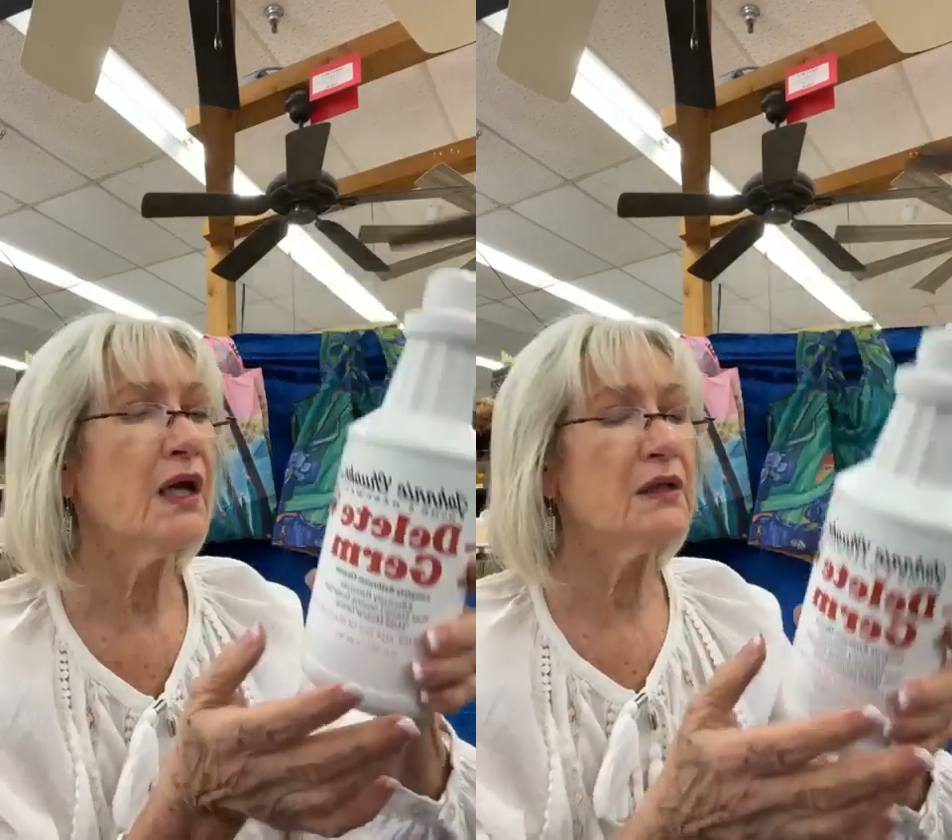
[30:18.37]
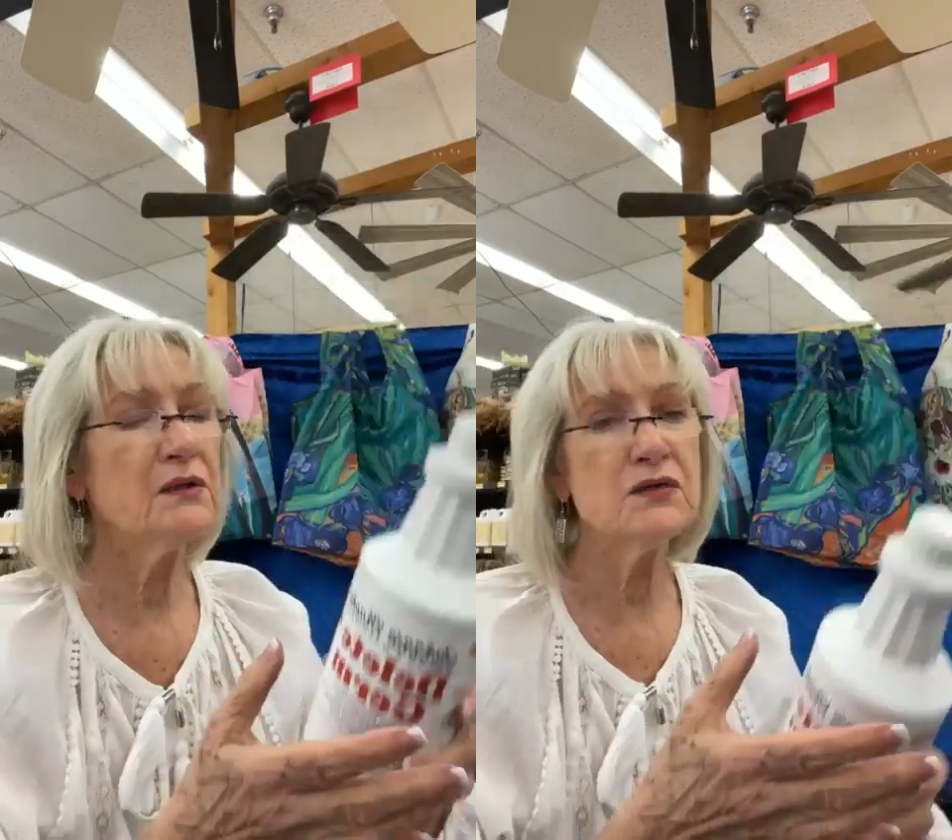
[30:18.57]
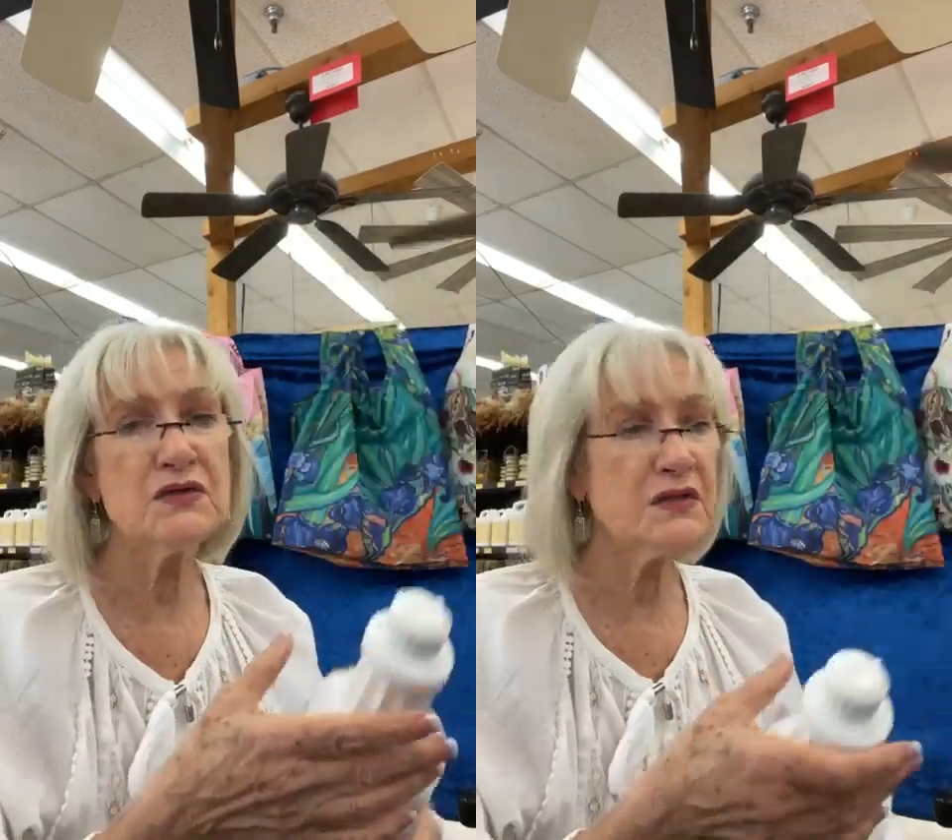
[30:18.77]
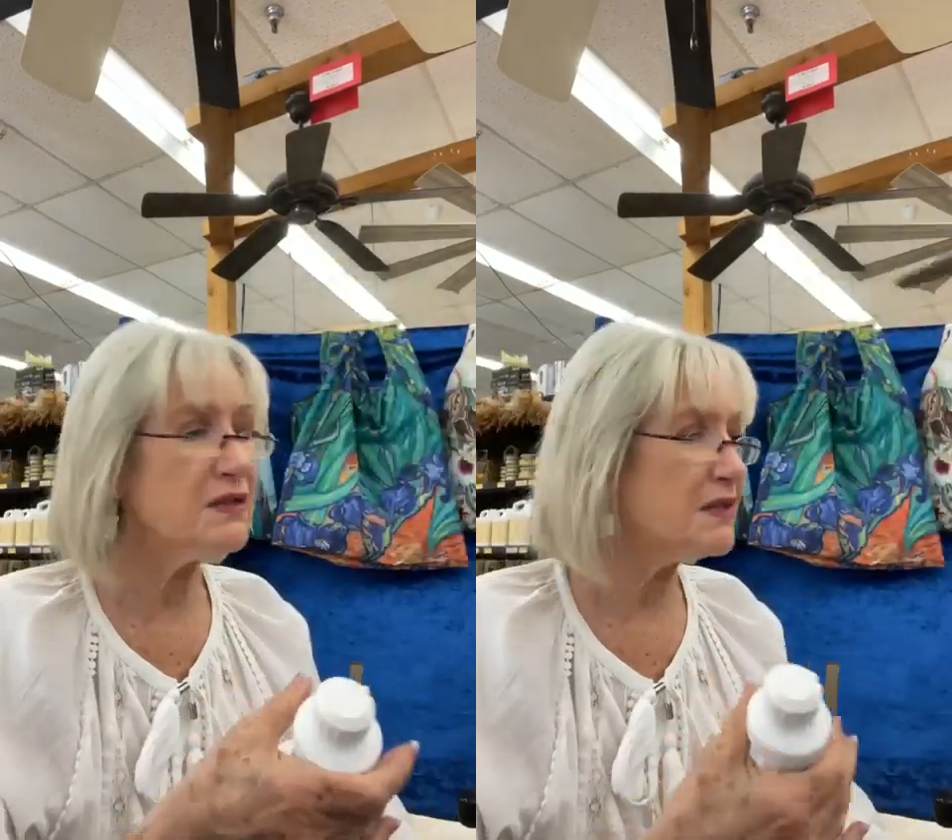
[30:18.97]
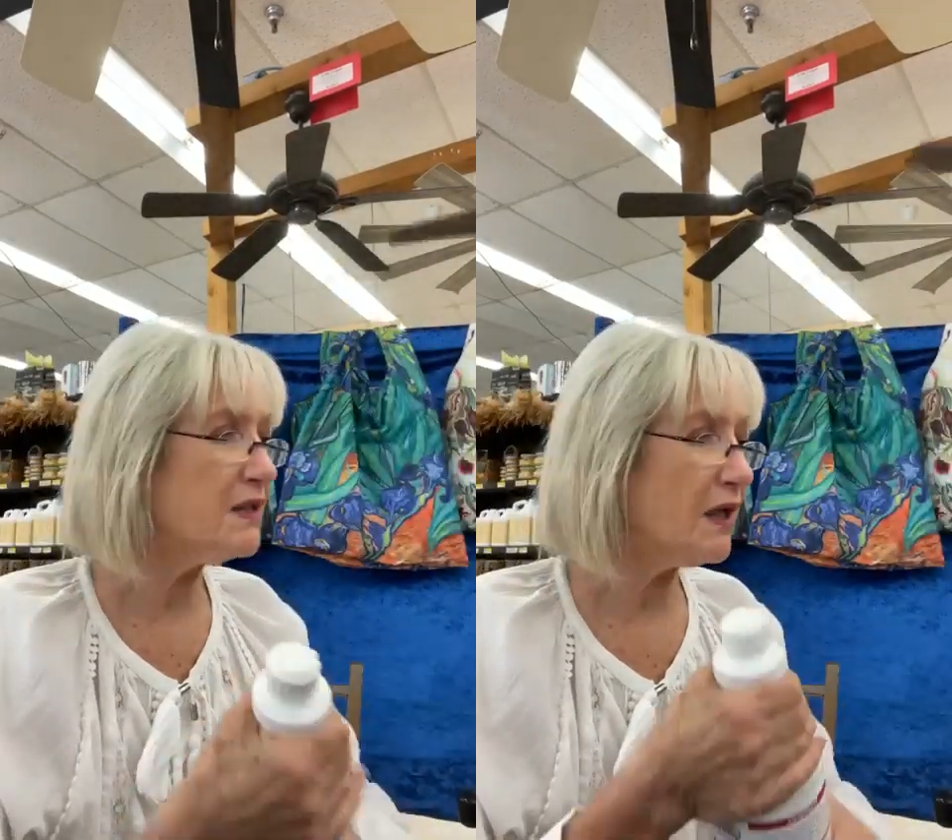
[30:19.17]
and
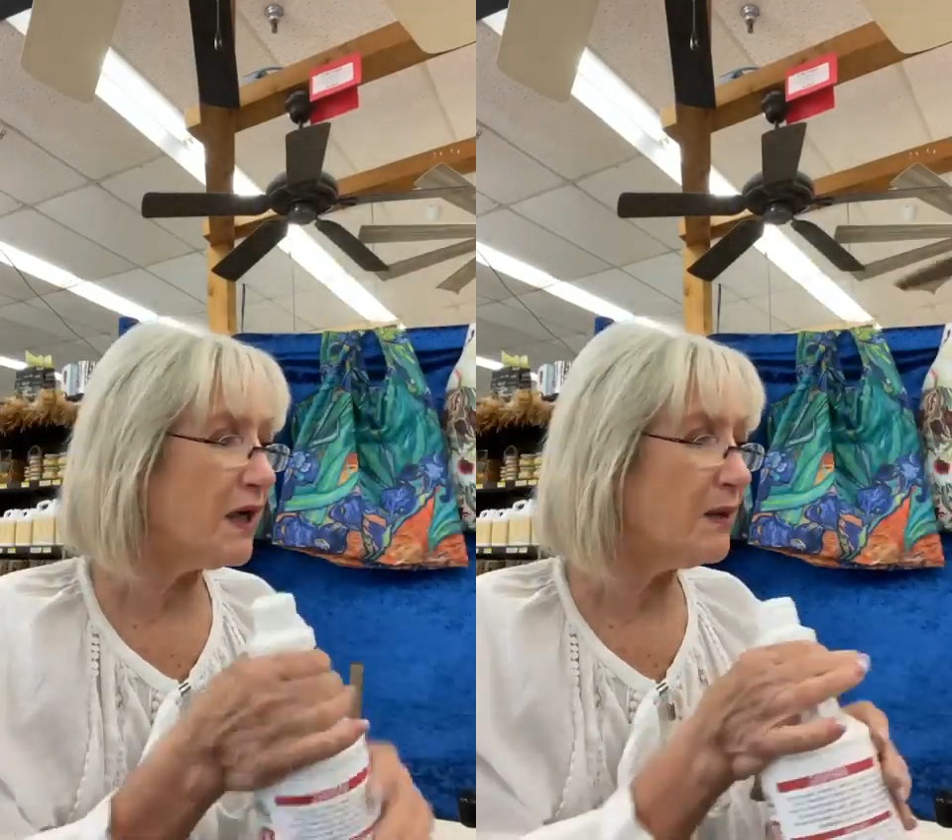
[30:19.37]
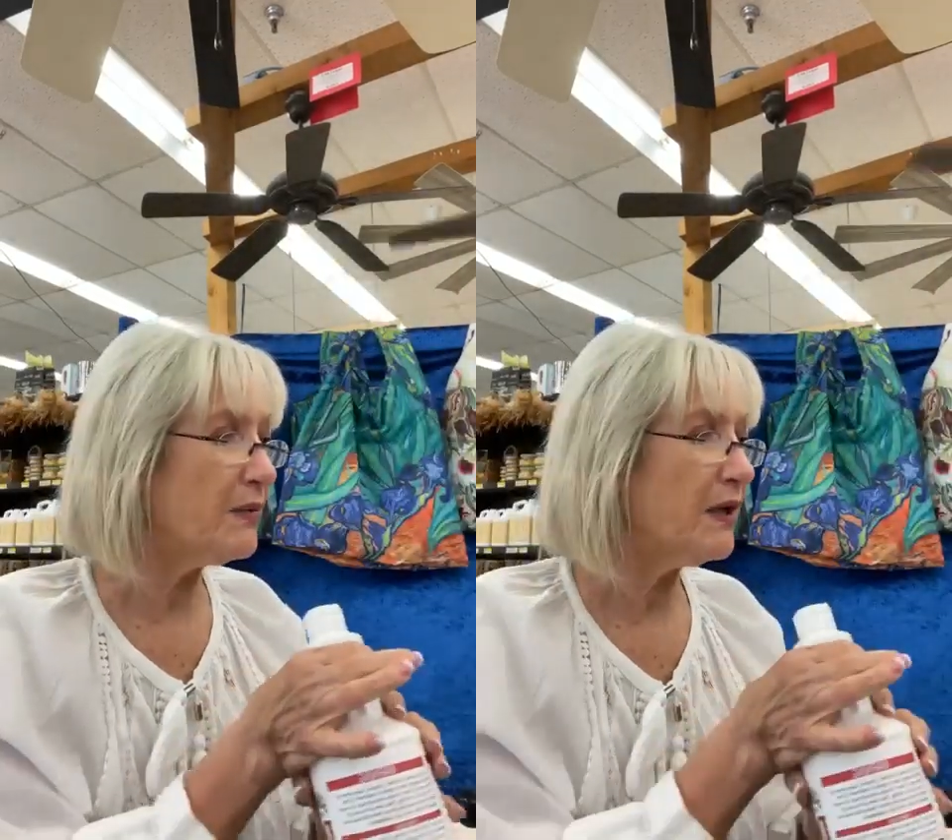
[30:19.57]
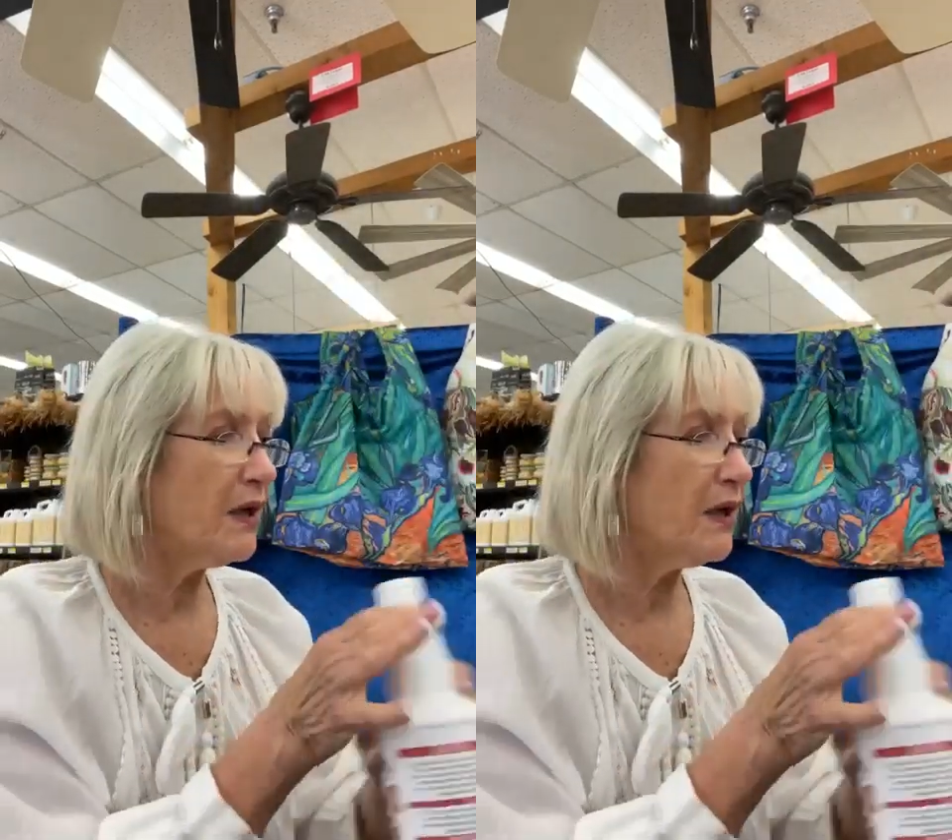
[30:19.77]
loosens it up